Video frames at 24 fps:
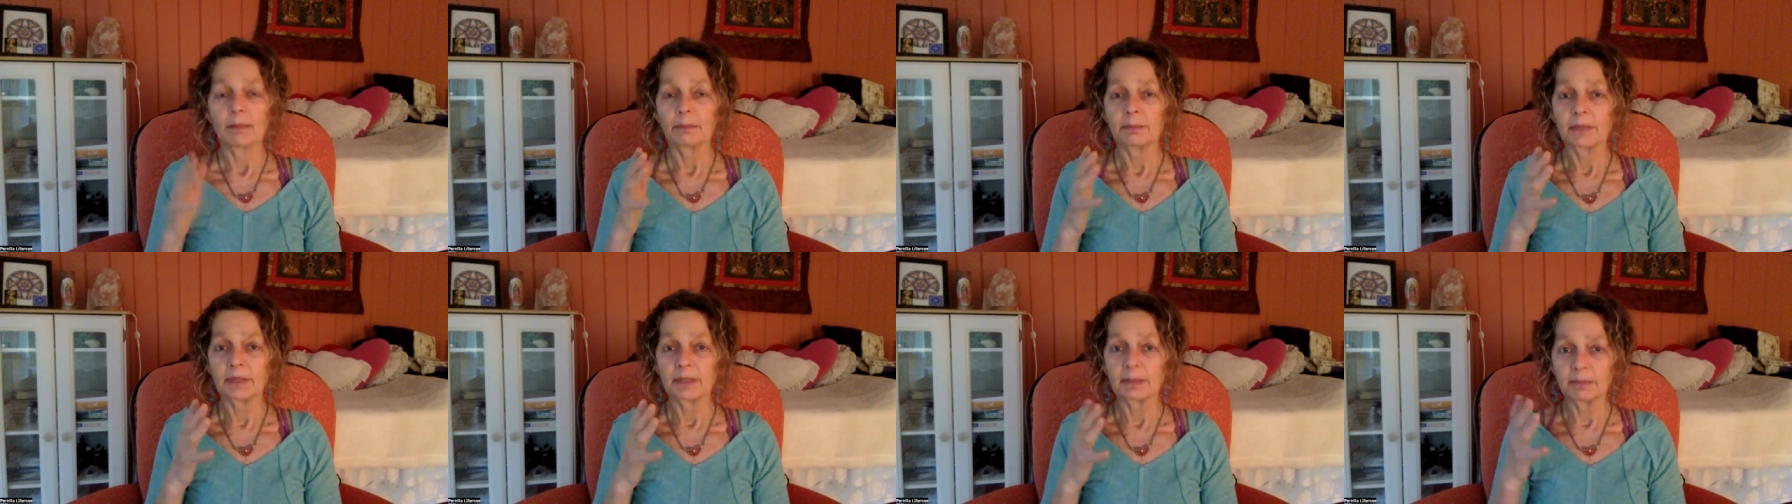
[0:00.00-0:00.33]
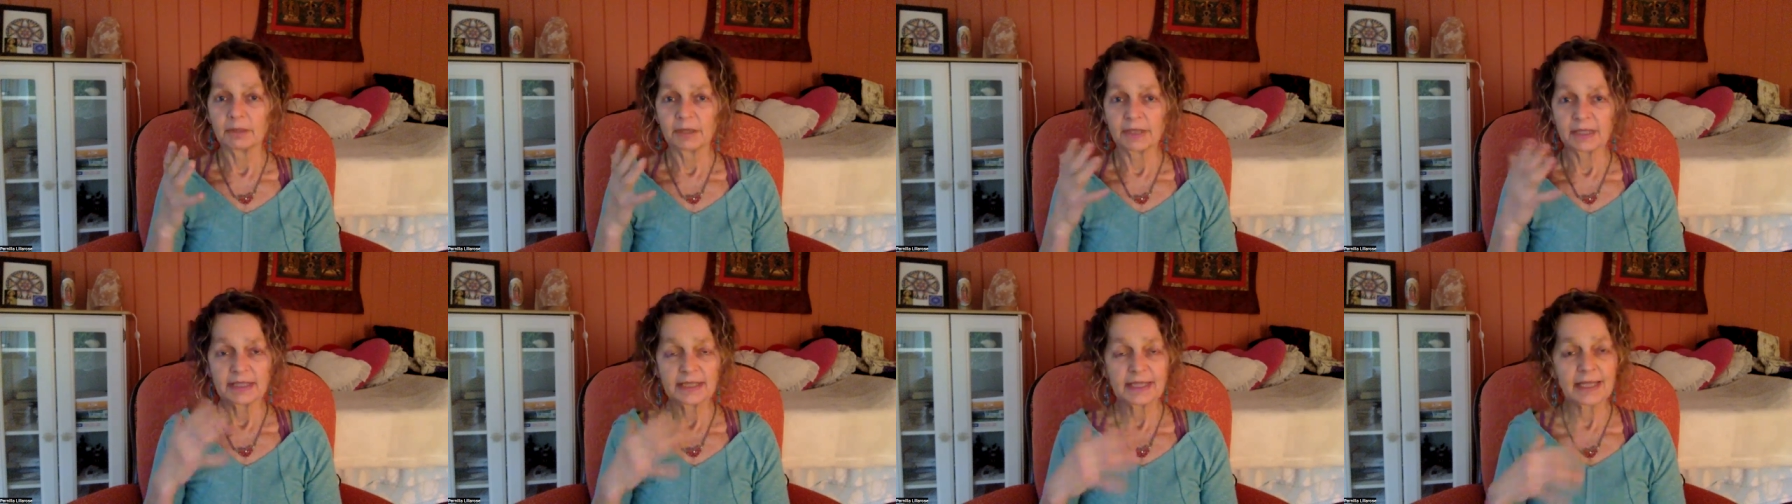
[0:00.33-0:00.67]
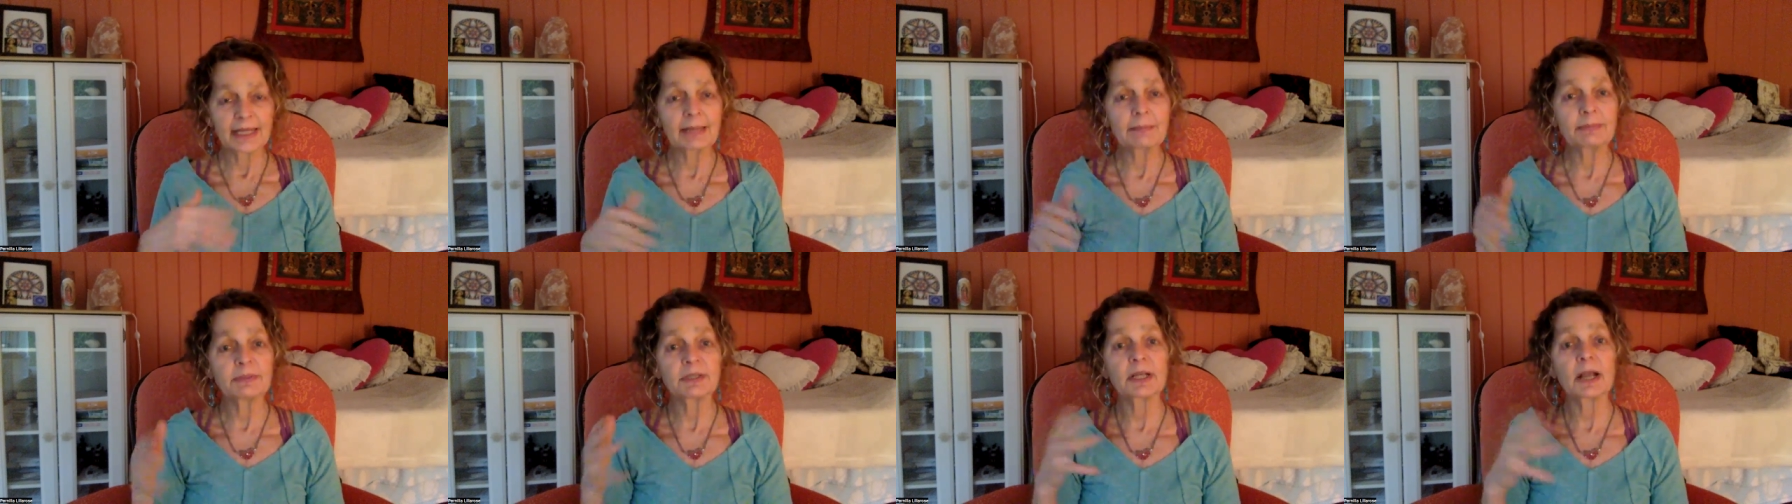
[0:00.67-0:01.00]
but but it
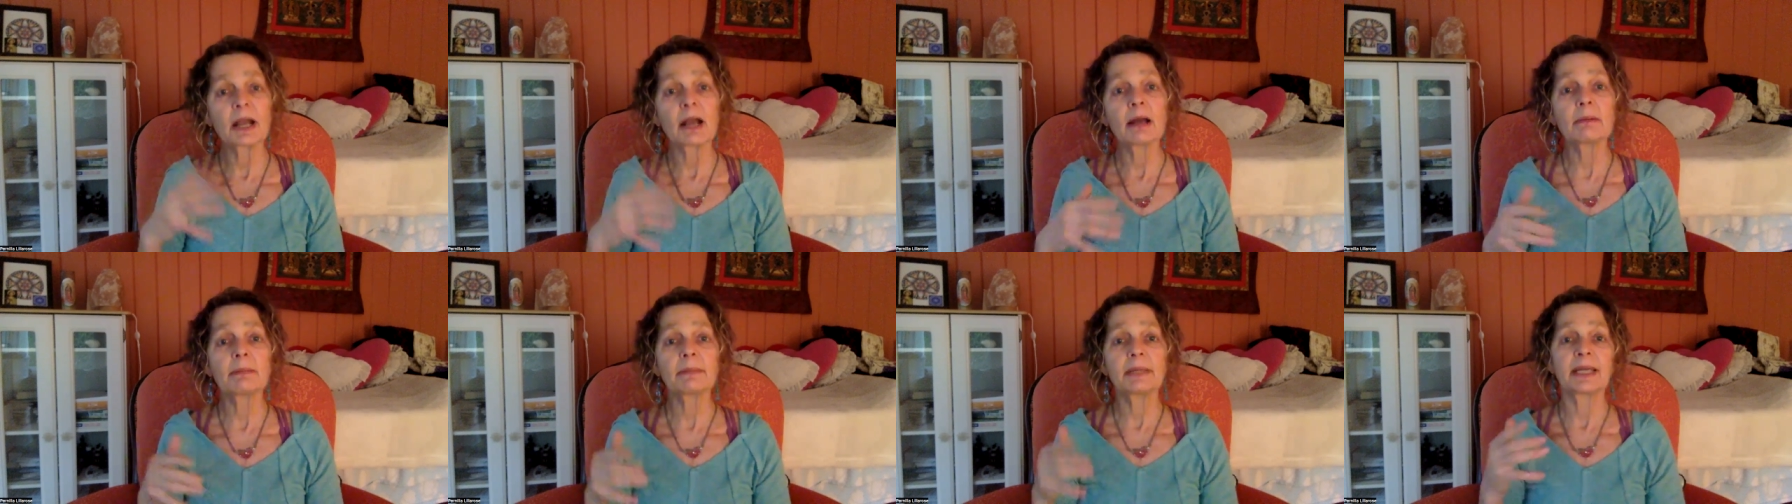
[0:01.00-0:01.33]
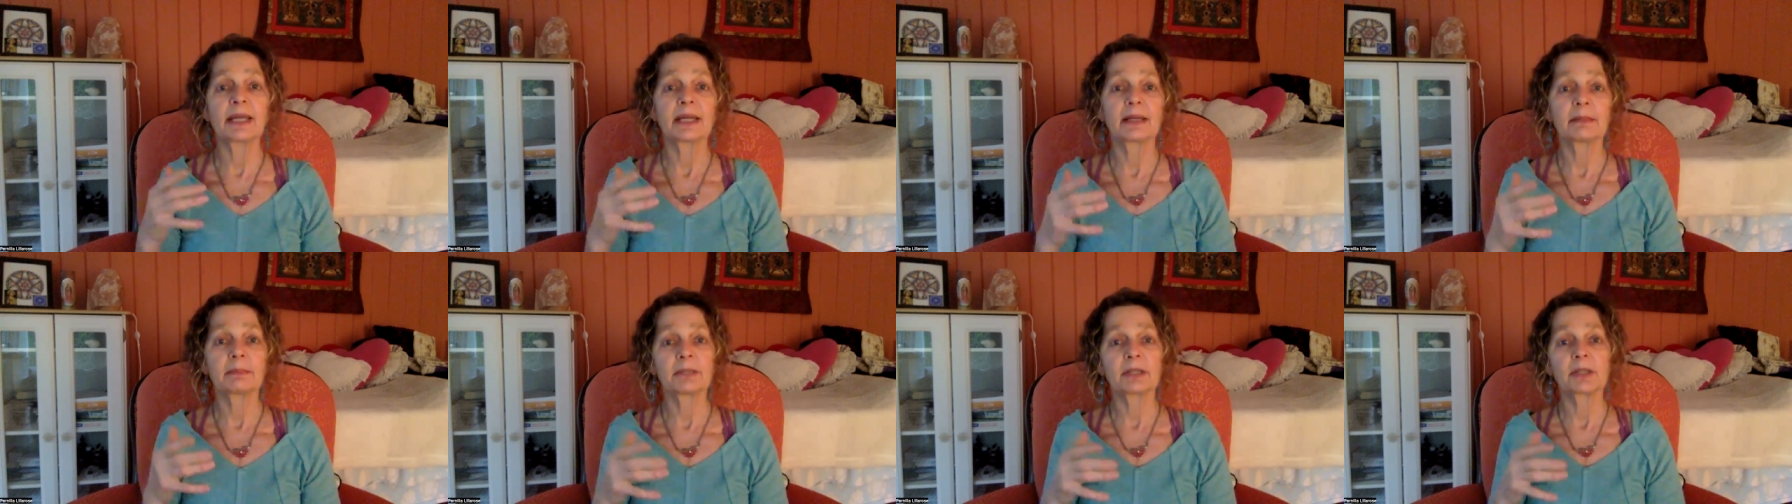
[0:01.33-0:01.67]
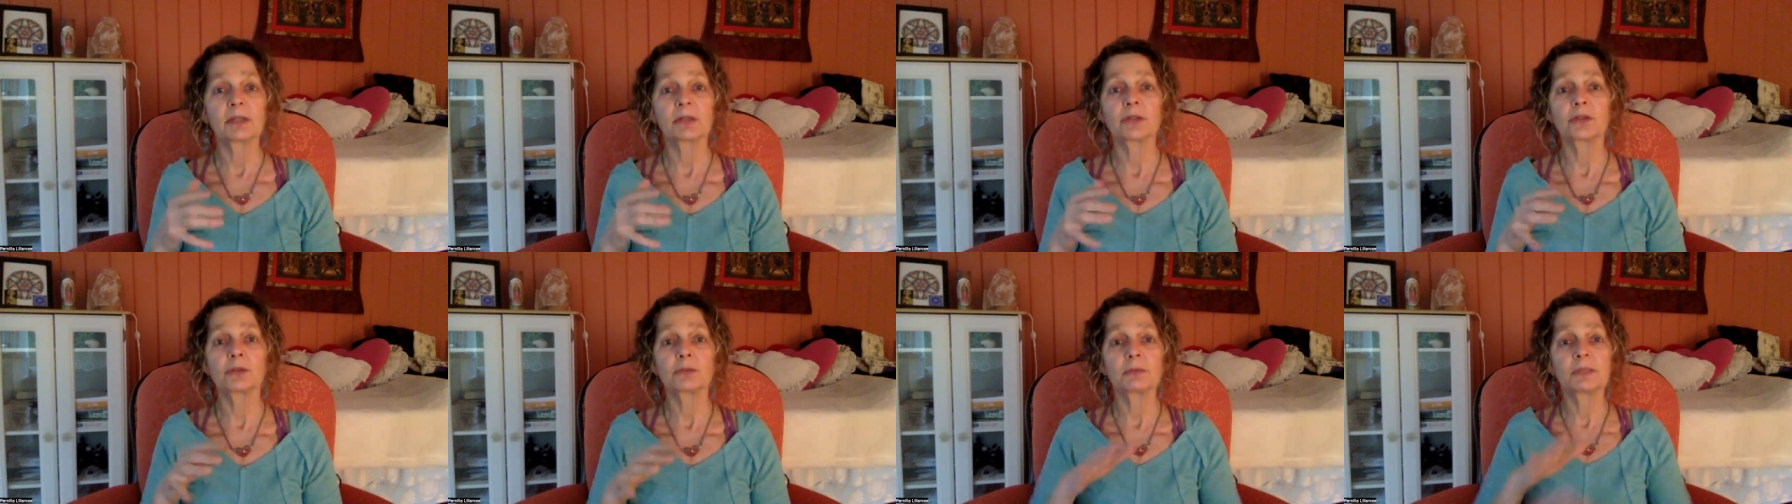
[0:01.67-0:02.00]
keeps coming
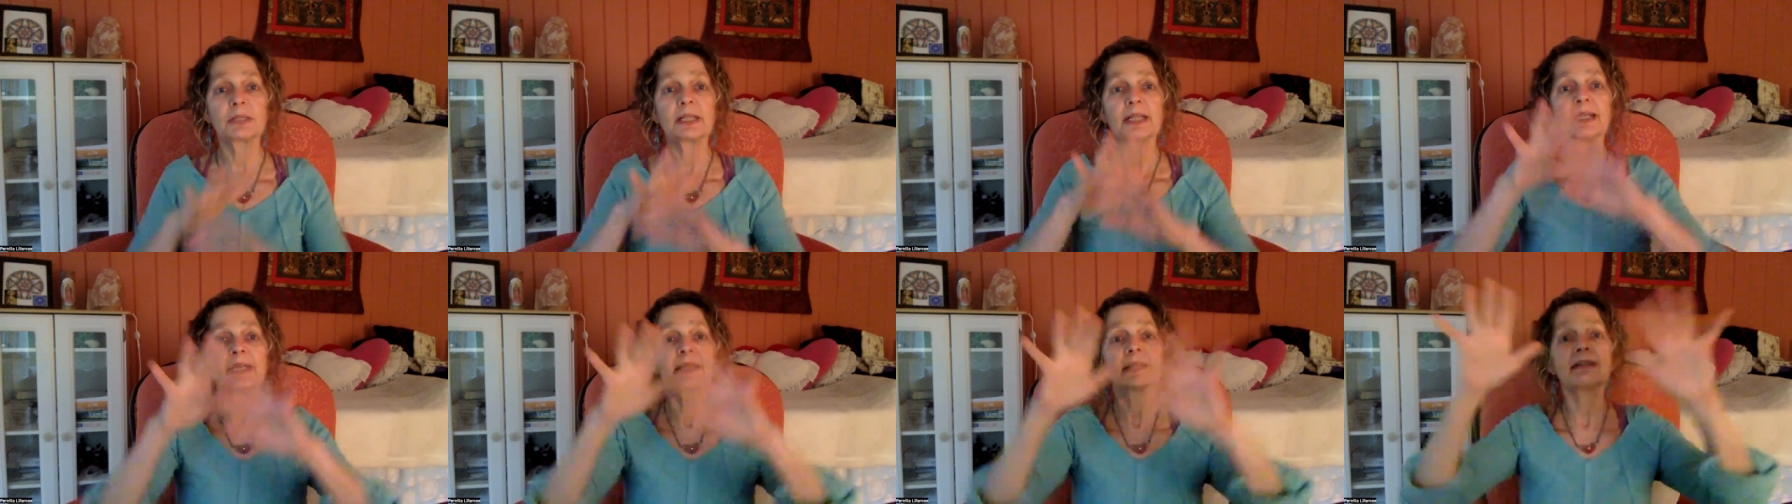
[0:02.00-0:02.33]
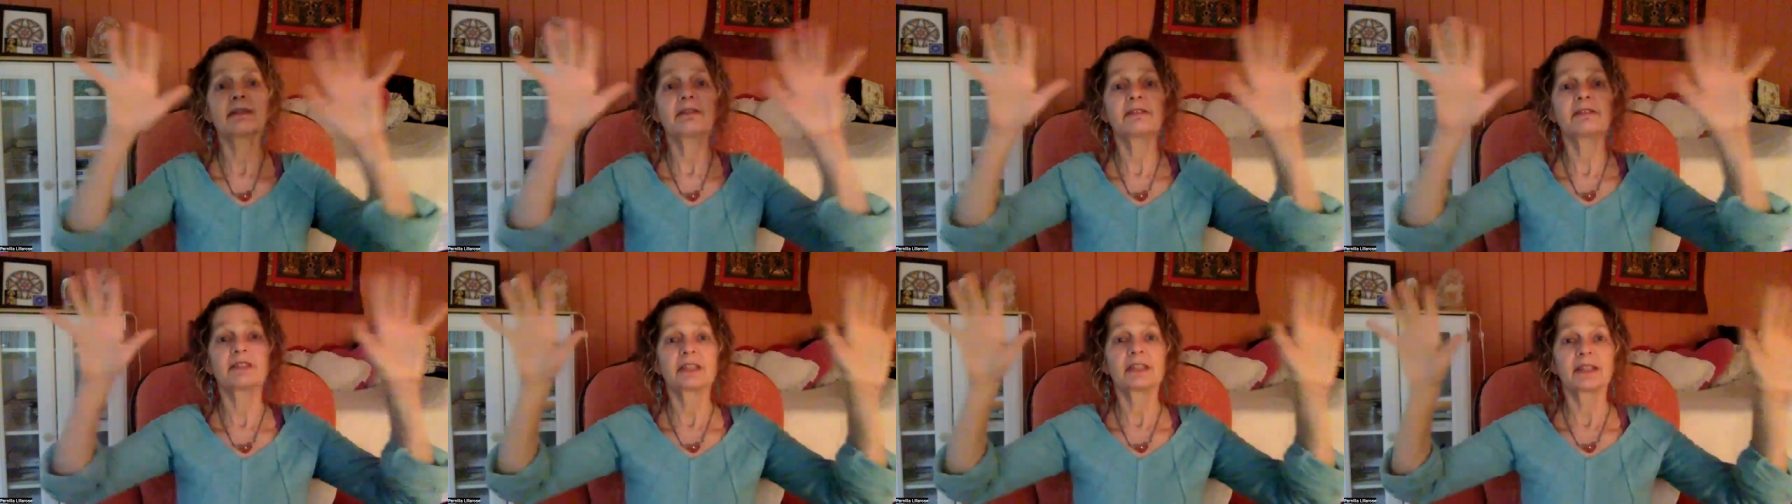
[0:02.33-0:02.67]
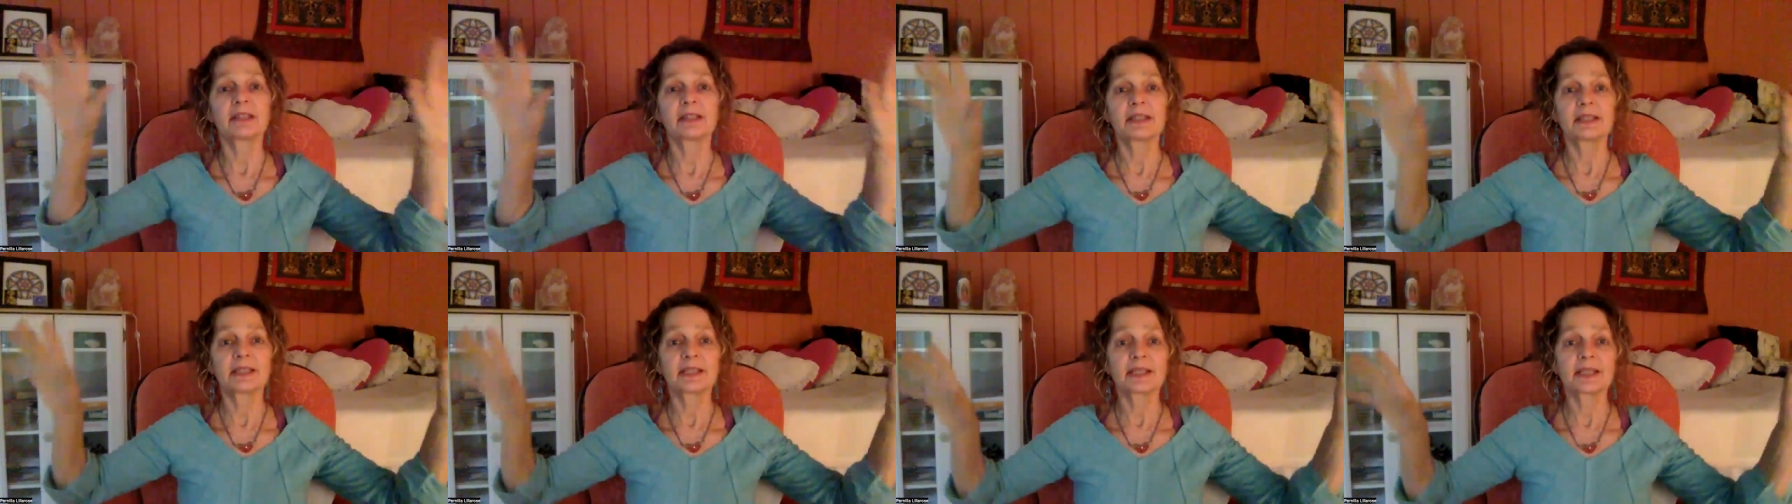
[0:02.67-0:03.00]
because we live
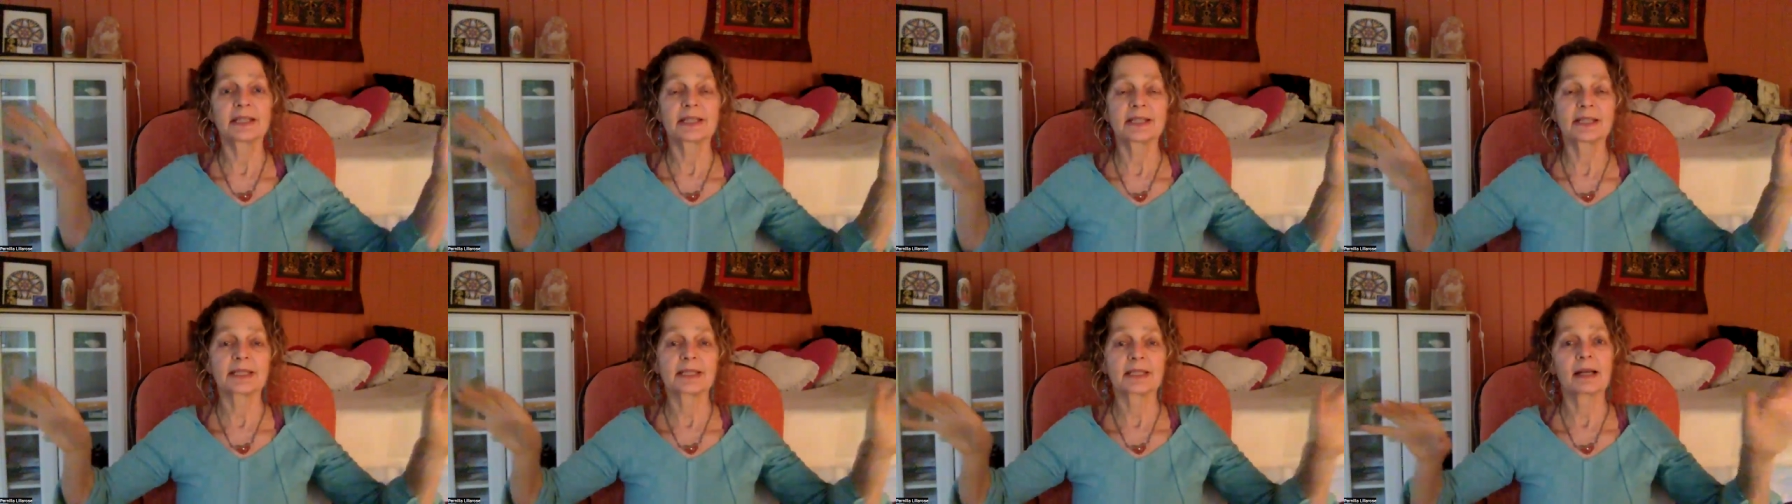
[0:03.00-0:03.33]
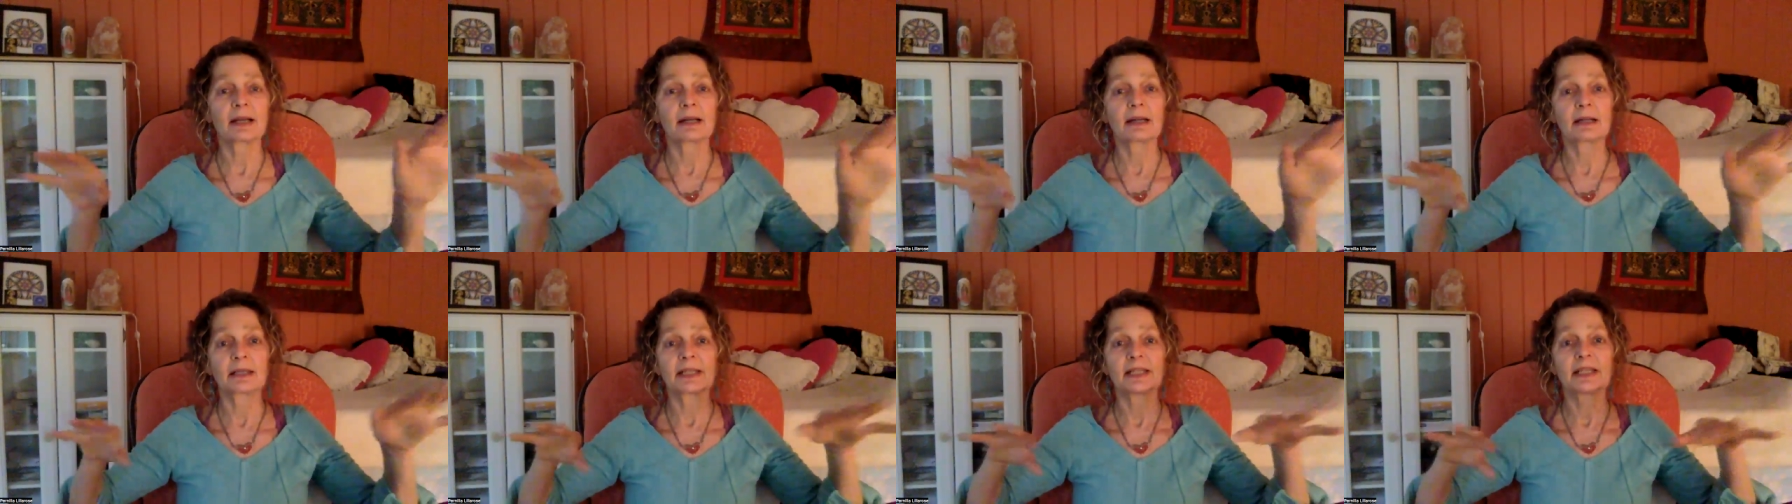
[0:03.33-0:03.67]
in this uh,